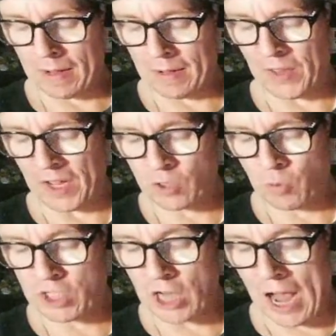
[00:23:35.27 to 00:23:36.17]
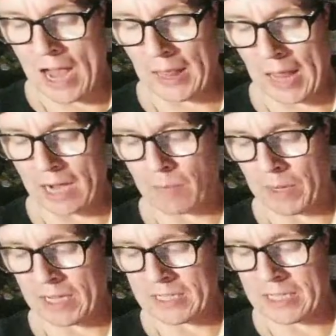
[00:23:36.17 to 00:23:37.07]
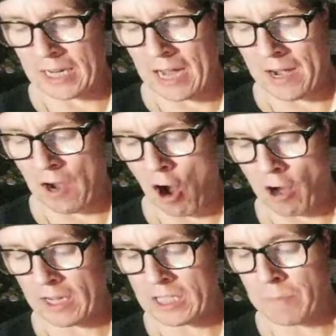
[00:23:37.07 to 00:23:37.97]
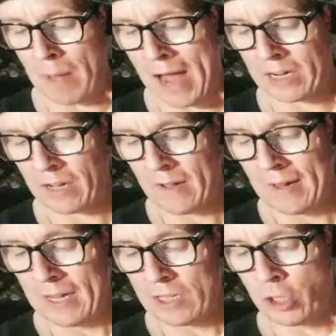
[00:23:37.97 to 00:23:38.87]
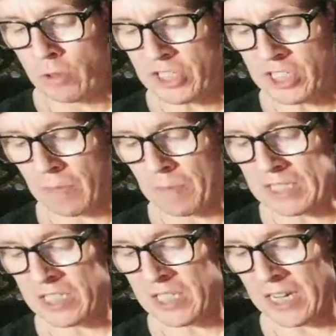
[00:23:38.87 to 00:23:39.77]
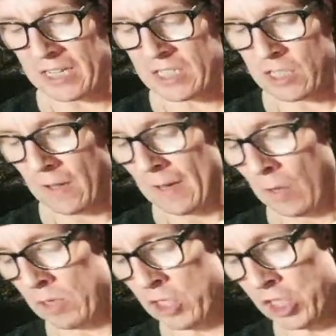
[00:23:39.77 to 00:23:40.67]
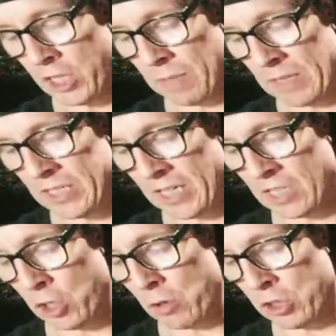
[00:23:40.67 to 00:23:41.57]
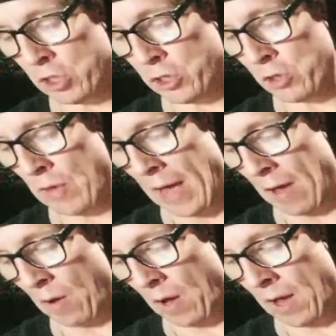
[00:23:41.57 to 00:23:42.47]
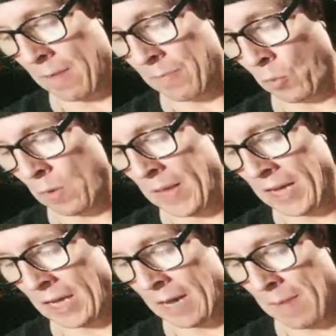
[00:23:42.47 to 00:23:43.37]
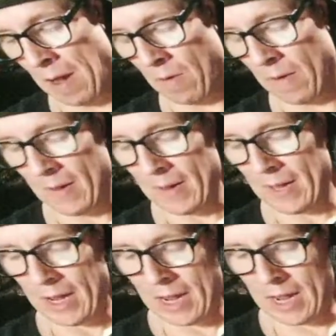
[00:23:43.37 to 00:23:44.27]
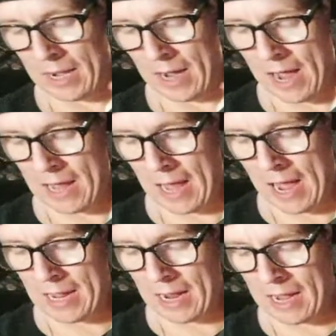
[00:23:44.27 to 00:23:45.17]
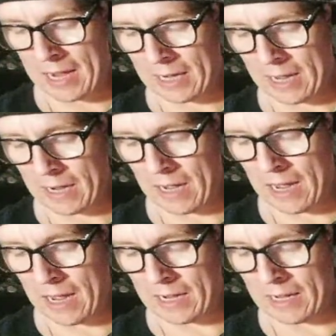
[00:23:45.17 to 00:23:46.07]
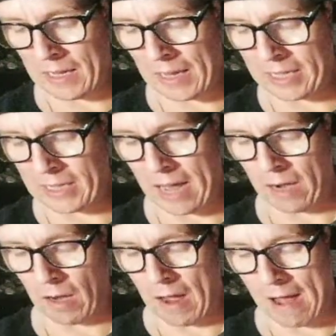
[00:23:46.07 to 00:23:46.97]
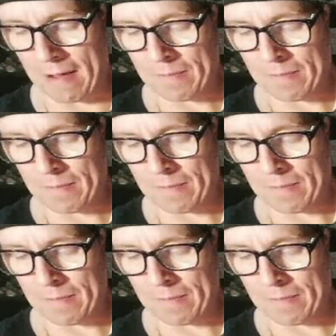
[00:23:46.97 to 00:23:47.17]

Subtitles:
things, which I like because it kind of harkens back to Sigma 6, which Sigma 6 used to do that when they came out. And I kind of like that a lot.